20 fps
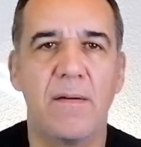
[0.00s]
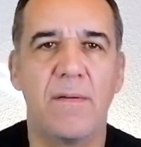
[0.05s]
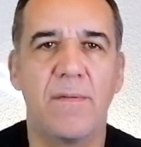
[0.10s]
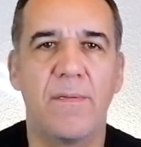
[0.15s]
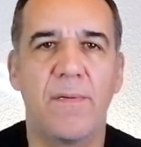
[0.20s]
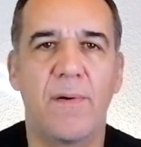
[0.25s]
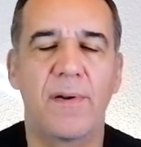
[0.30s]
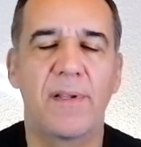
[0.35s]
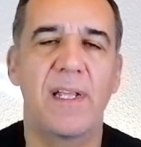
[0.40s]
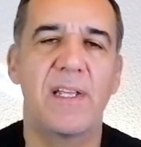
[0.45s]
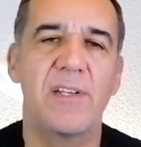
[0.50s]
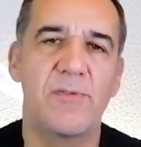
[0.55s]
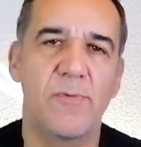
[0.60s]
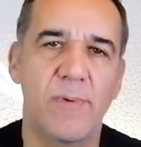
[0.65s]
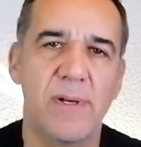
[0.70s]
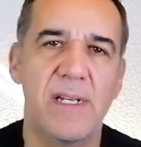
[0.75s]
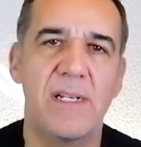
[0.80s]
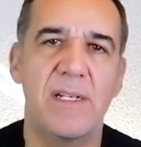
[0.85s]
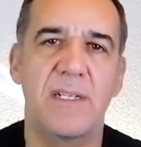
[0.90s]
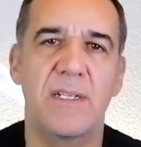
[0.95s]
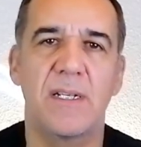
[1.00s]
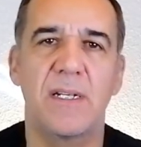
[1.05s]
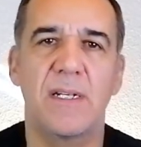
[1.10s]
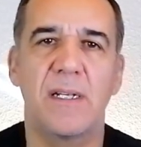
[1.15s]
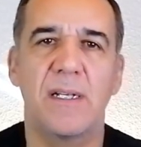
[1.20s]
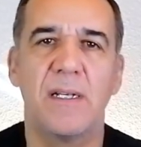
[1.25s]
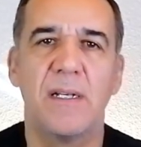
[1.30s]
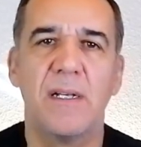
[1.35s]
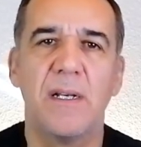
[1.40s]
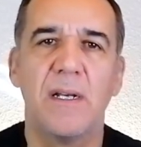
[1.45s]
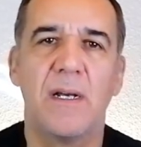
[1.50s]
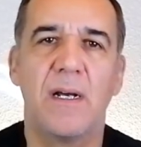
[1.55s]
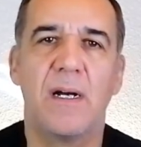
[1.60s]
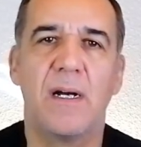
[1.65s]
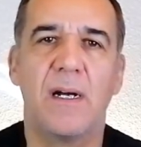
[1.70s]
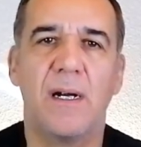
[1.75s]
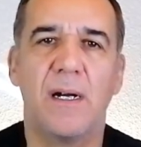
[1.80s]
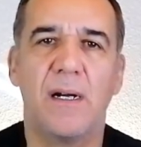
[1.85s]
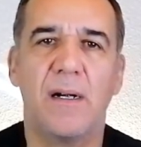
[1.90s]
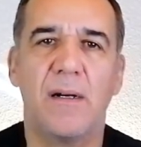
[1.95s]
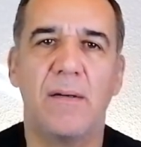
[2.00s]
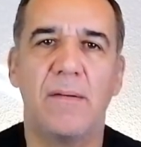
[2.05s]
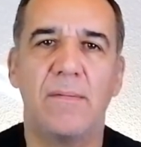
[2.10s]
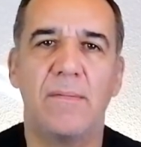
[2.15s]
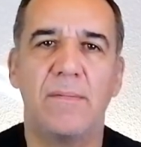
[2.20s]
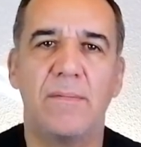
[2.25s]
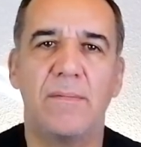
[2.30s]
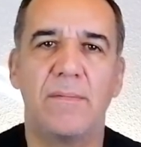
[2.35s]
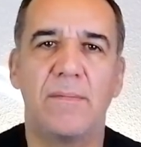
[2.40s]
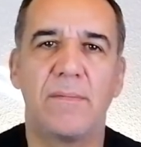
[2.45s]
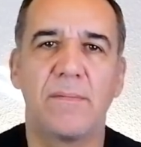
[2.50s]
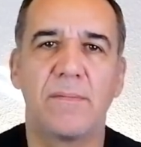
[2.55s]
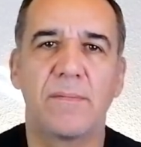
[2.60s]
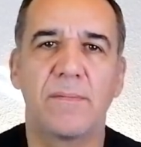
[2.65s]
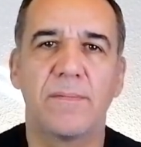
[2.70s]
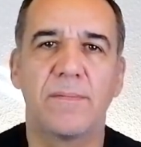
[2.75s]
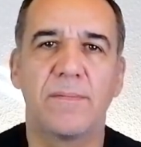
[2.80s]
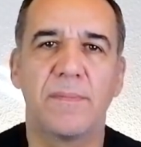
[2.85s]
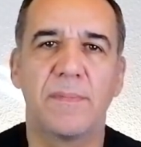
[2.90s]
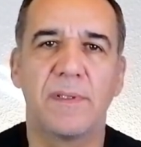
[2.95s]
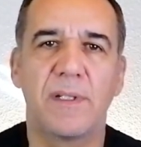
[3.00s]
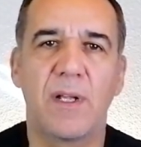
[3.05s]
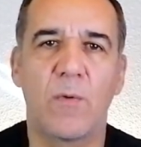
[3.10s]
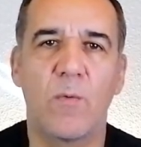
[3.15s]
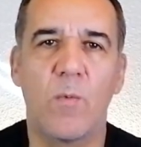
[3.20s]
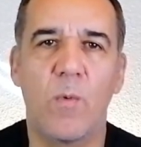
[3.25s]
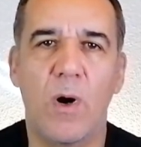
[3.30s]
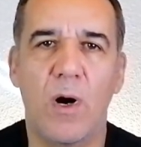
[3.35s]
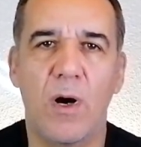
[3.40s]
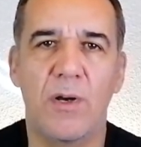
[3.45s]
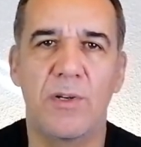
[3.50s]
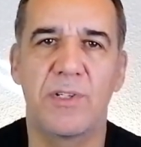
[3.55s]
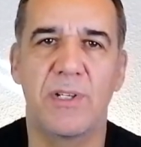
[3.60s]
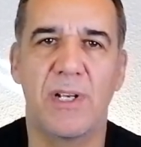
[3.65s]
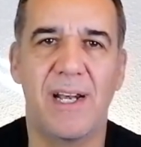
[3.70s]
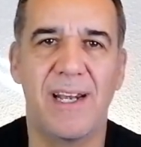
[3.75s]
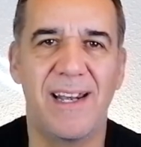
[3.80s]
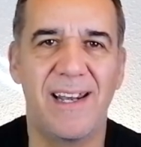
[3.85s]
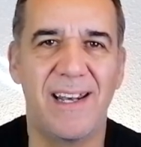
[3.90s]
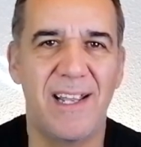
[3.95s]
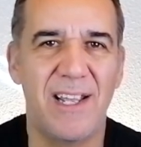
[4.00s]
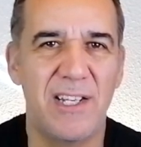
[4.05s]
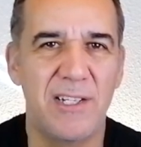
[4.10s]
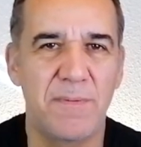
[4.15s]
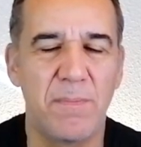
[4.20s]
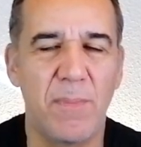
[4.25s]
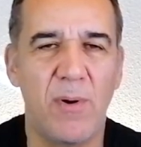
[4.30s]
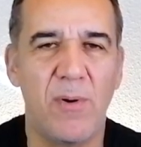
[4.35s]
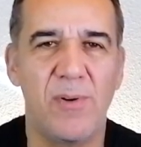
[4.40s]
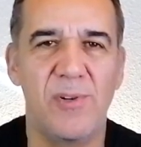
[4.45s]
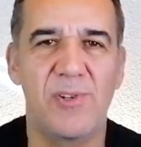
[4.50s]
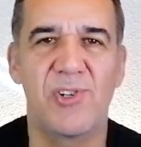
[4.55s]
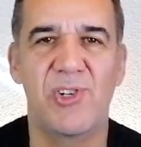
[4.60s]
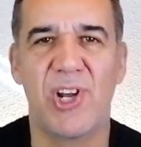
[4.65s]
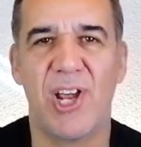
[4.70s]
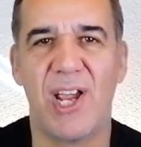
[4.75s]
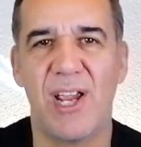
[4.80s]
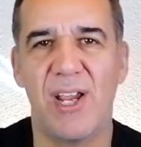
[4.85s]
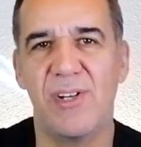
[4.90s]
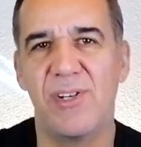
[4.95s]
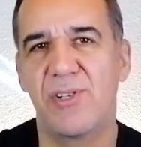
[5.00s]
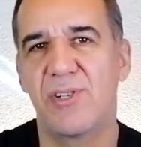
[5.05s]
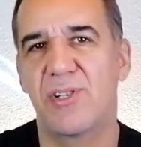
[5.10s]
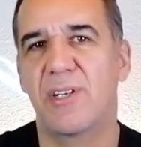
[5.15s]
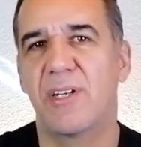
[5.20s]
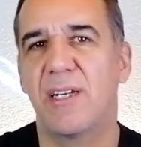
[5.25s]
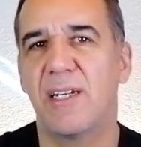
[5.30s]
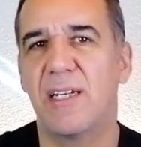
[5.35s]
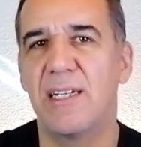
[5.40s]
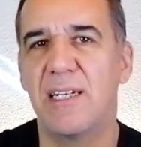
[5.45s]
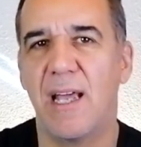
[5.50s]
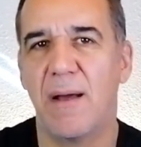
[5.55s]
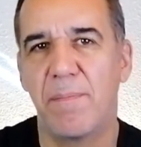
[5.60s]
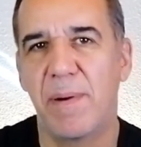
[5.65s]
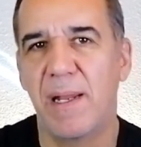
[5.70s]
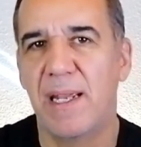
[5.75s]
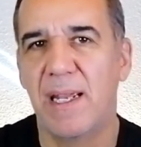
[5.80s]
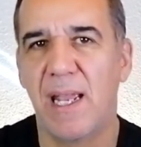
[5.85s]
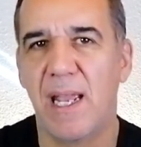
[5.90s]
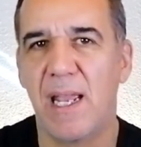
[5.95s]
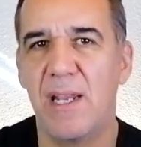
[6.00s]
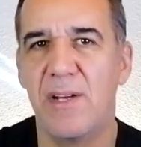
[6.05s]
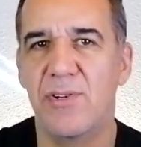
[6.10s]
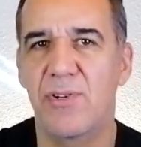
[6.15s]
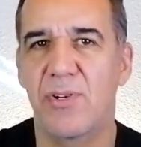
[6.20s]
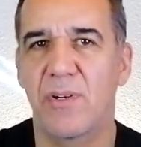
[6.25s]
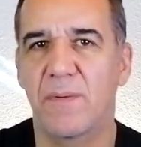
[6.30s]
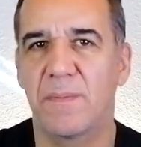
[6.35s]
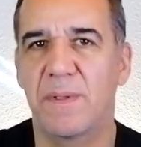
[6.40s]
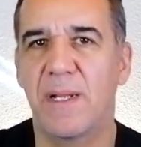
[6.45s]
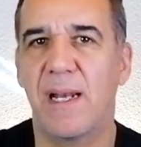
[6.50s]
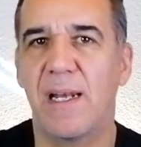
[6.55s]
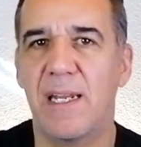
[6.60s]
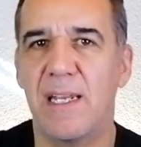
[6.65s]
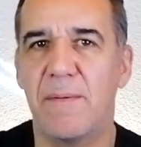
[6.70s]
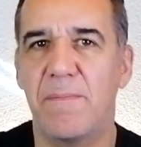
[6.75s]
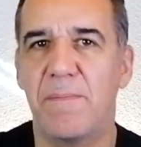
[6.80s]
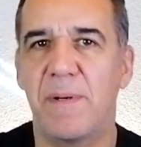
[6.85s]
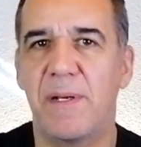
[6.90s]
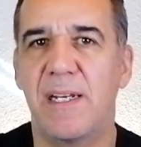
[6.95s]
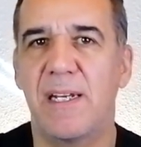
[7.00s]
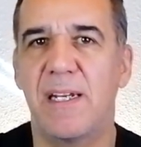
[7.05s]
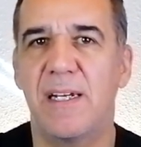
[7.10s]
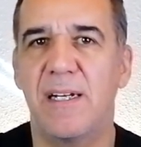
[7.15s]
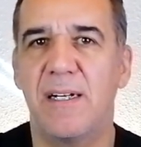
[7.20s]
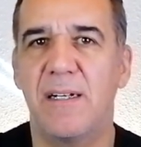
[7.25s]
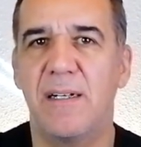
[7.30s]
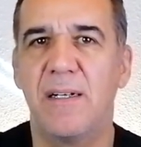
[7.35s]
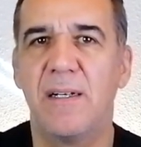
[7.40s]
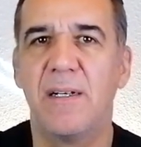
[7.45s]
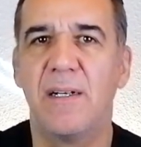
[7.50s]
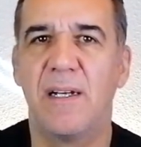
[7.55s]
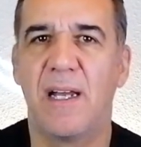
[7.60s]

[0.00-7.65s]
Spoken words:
for this reason there was a small change in the application of the leap year